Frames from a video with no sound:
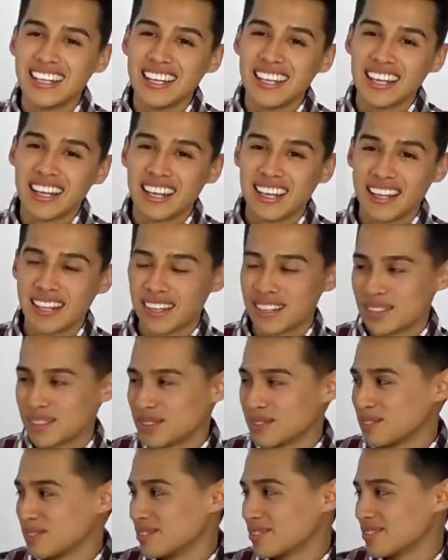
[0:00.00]

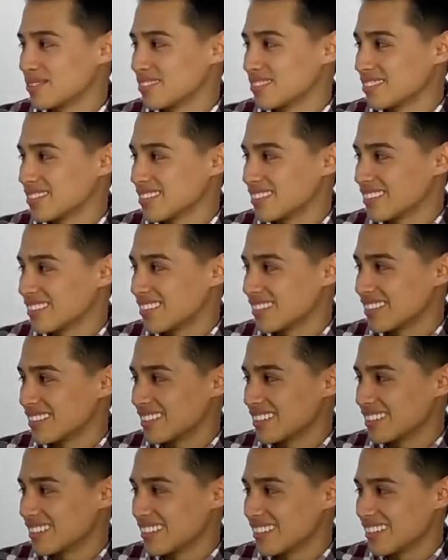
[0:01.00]

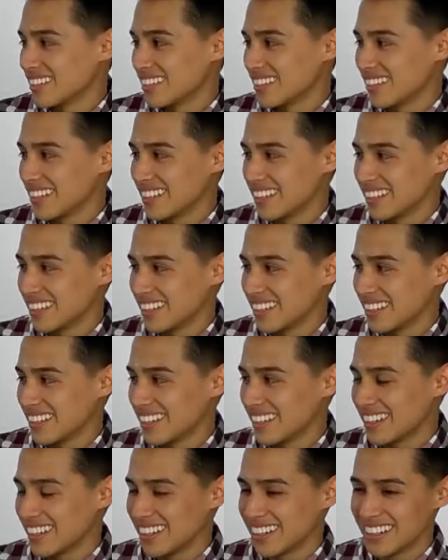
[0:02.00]

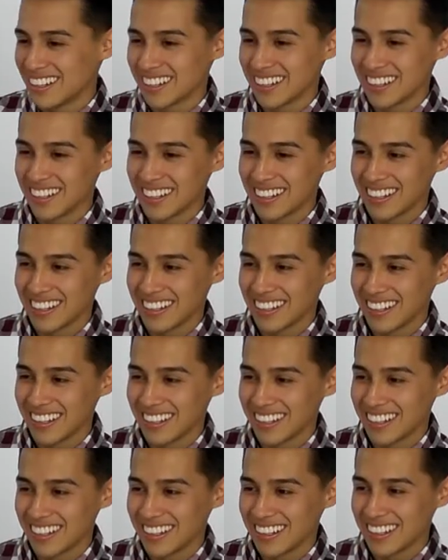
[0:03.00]

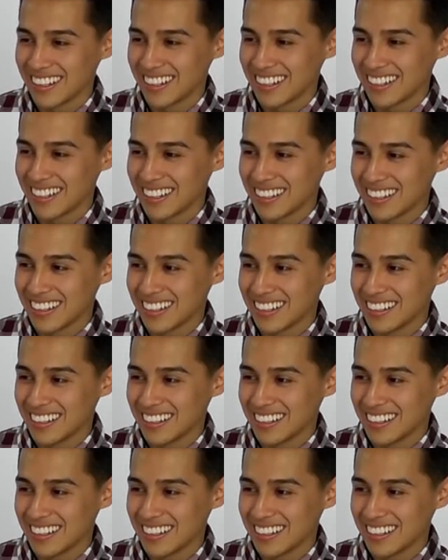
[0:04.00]
(silent)